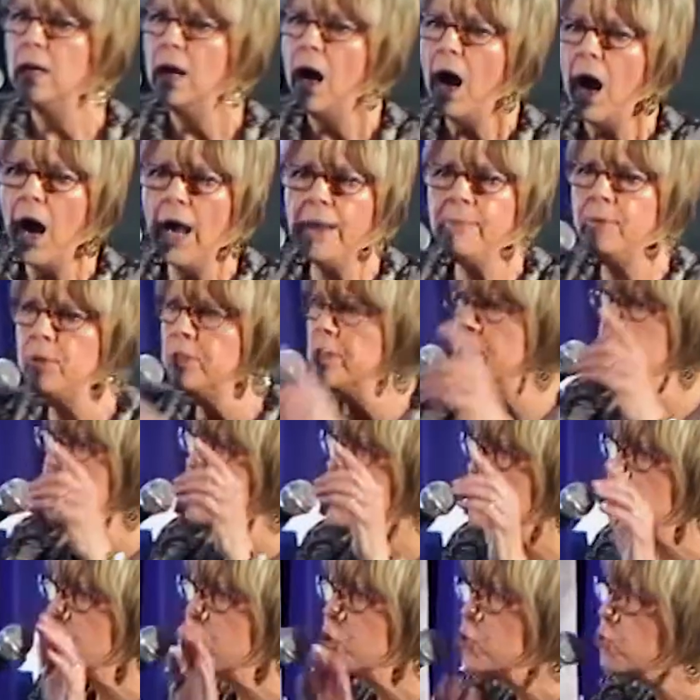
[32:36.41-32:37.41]
I'm going to
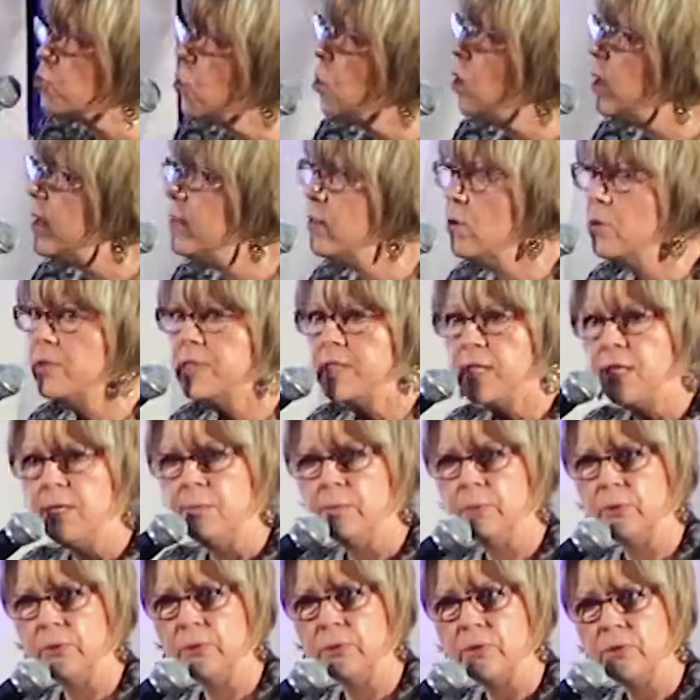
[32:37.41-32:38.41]
destroy those
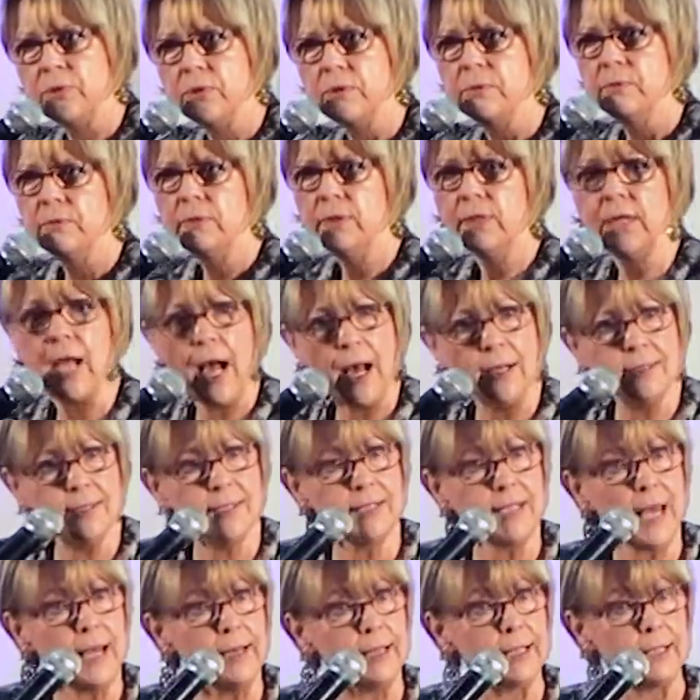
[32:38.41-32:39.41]
Hebrews. God
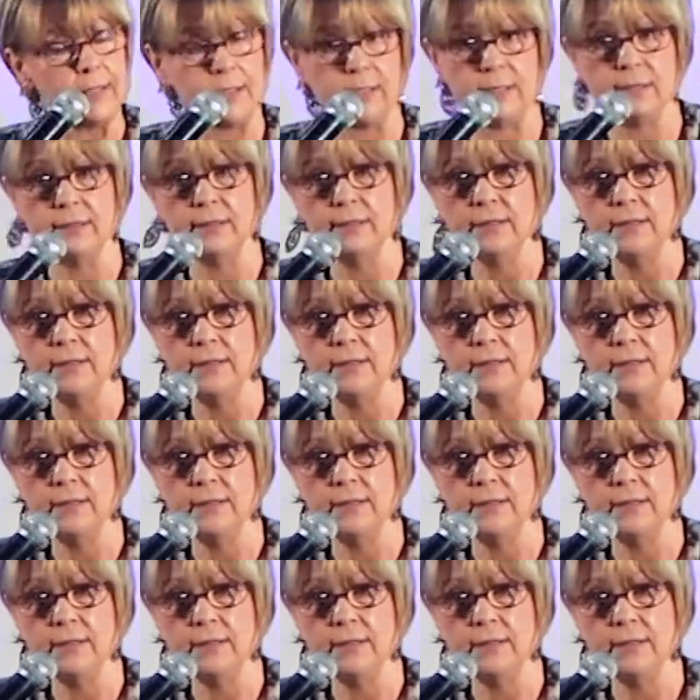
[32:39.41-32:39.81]
said it.